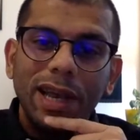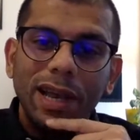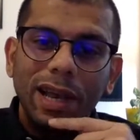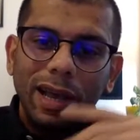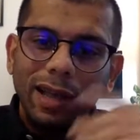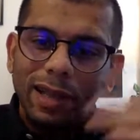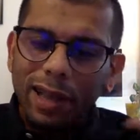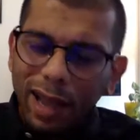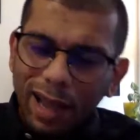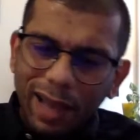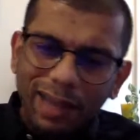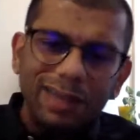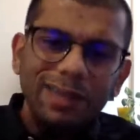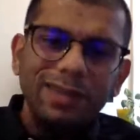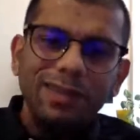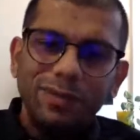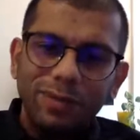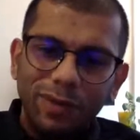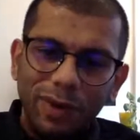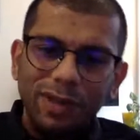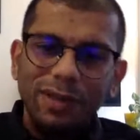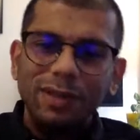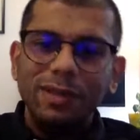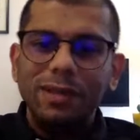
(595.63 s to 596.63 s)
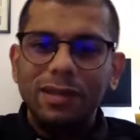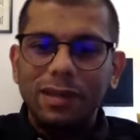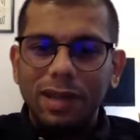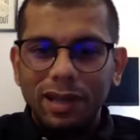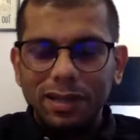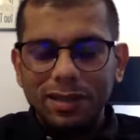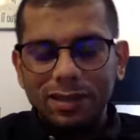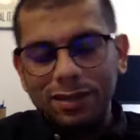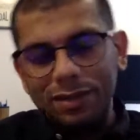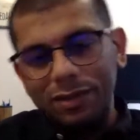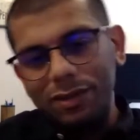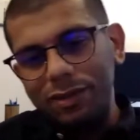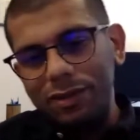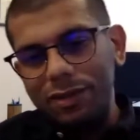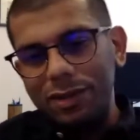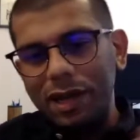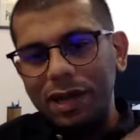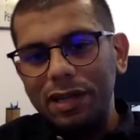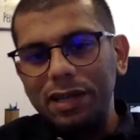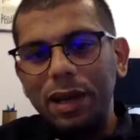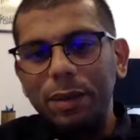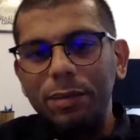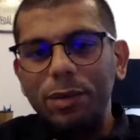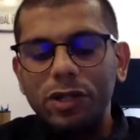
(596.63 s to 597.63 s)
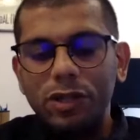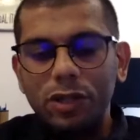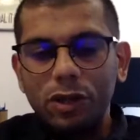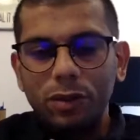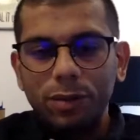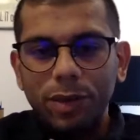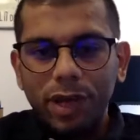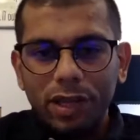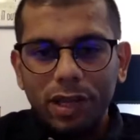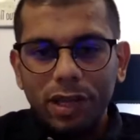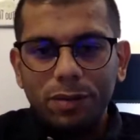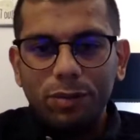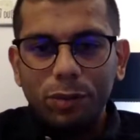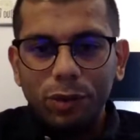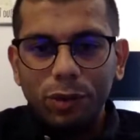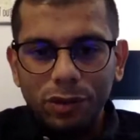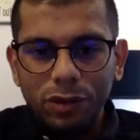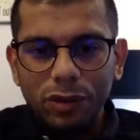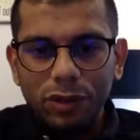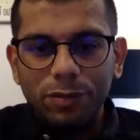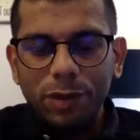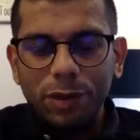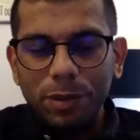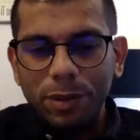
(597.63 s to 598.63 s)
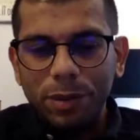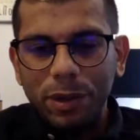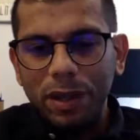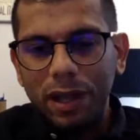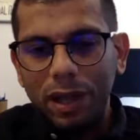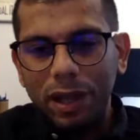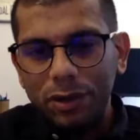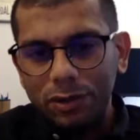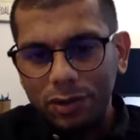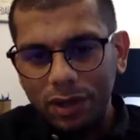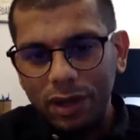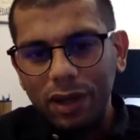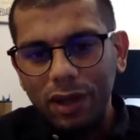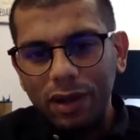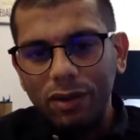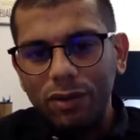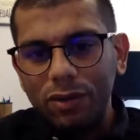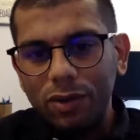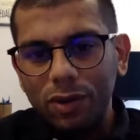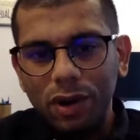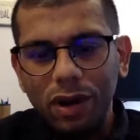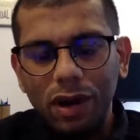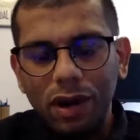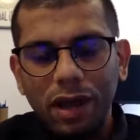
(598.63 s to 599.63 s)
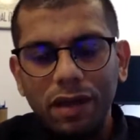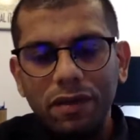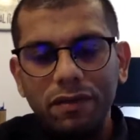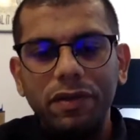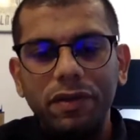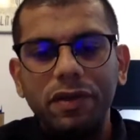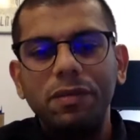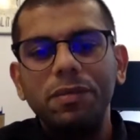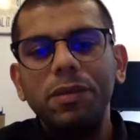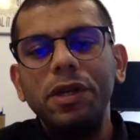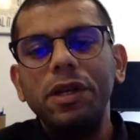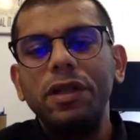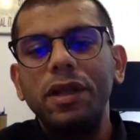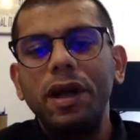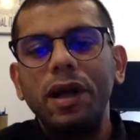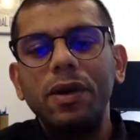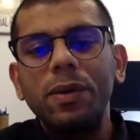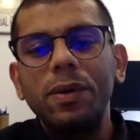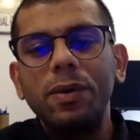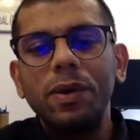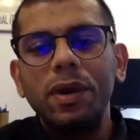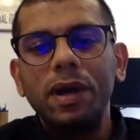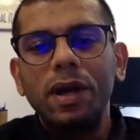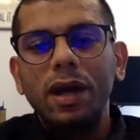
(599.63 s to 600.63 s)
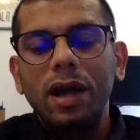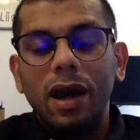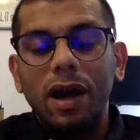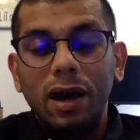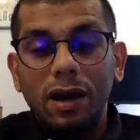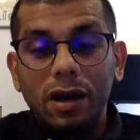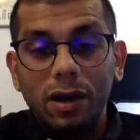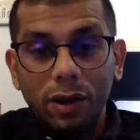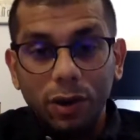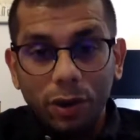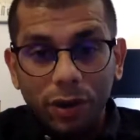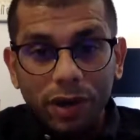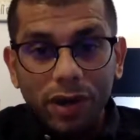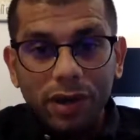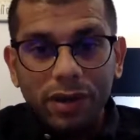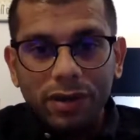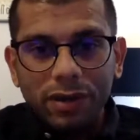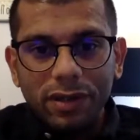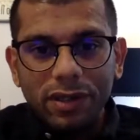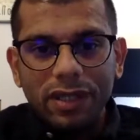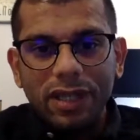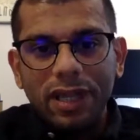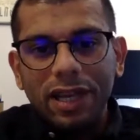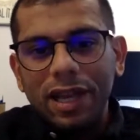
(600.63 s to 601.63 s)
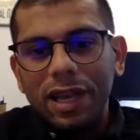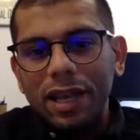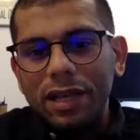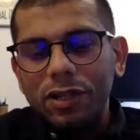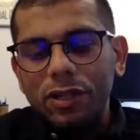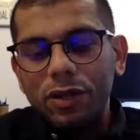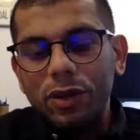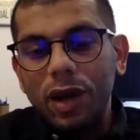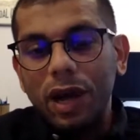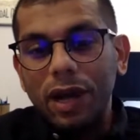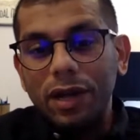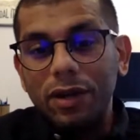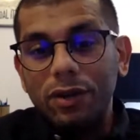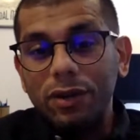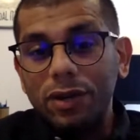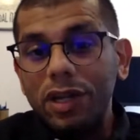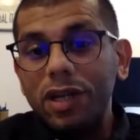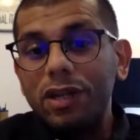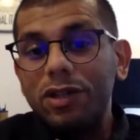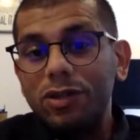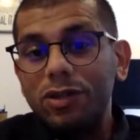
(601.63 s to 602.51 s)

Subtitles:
And one, as I'm assuming that most people out there who are live with me now are lawyers, so I don't